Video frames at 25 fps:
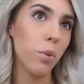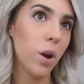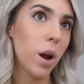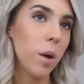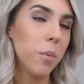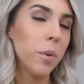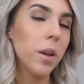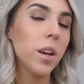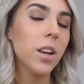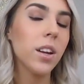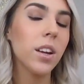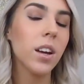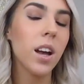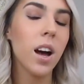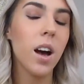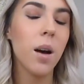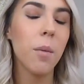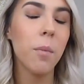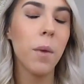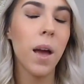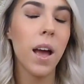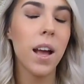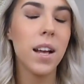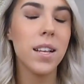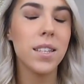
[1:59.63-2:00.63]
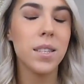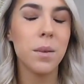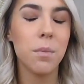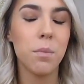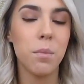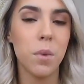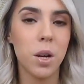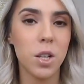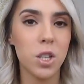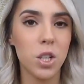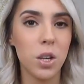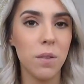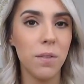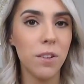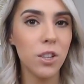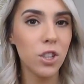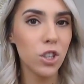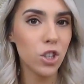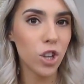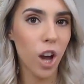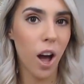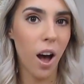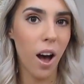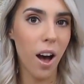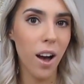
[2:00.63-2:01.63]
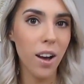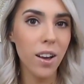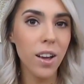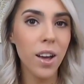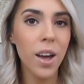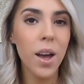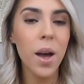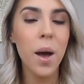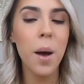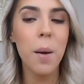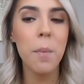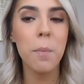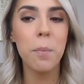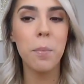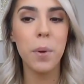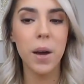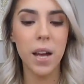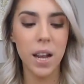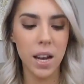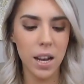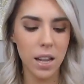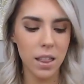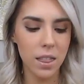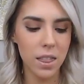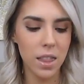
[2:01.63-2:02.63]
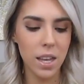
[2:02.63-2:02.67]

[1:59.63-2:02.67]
probably going to come as much of a shock, but